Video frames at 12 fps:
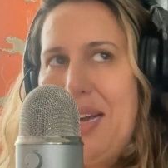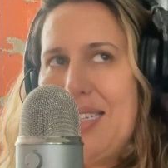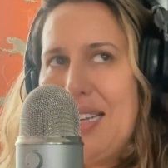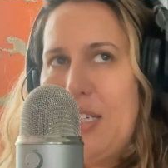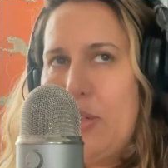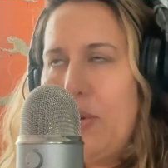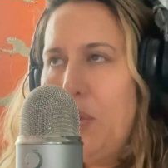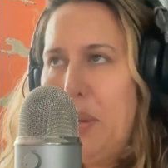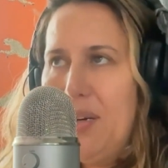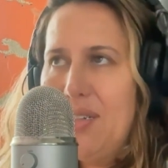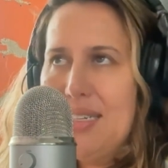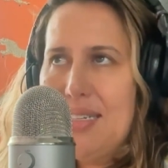I send you a
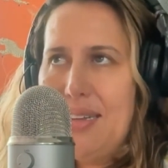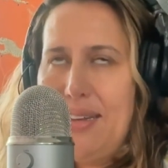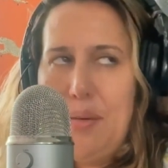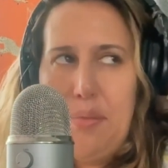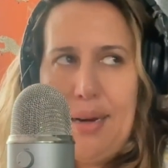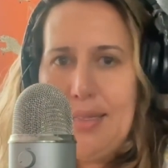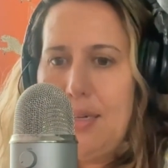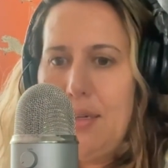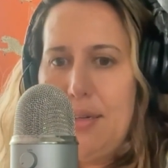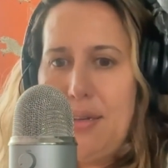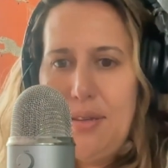weird Sicilian present.